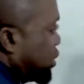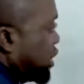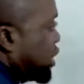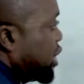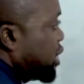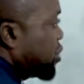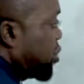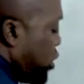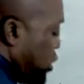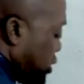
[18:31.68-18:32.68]
It leads to
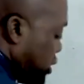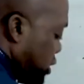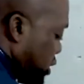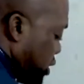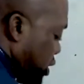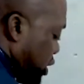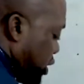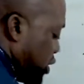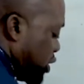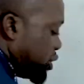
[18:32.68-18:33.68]
what?
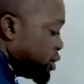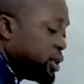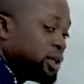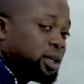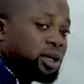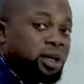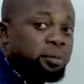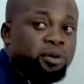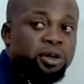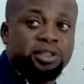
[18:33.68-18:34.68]
Increase in
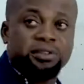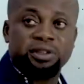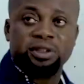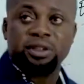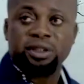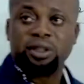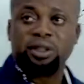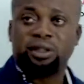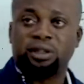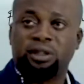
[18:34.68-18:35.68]
productivity.
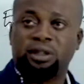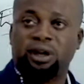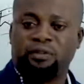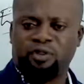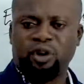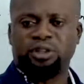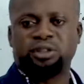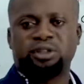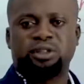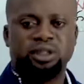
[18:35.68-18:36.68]
Of course,
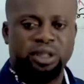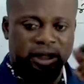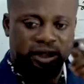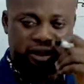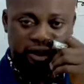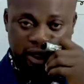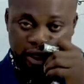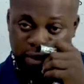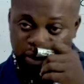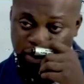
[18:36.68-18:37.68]
it's
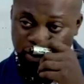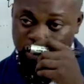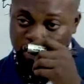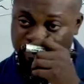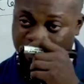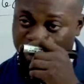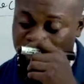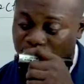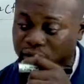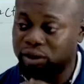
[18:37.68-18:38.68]
enable you to avoid
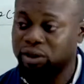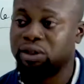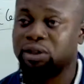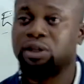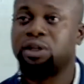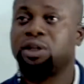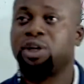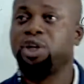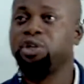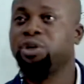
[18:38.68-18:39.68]
what?
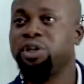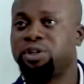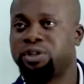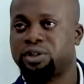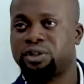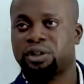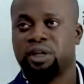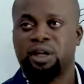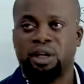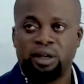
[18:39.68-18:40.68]
Injuries
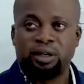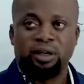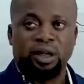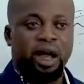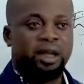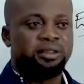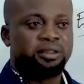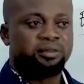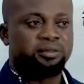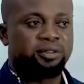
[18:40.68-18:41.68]
and
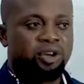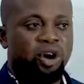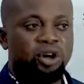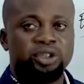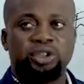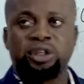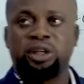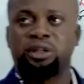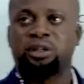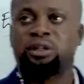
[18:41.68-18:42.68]
cause
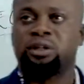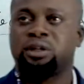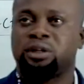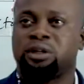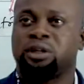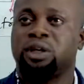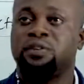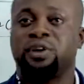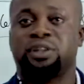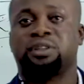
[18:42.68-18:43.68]

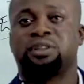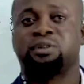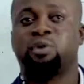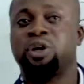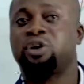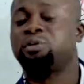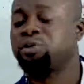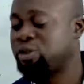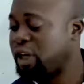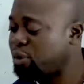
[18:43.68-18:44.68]
effects when it comes to
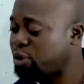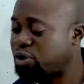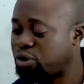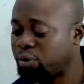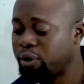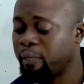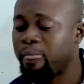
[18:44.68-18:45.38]
time consuming,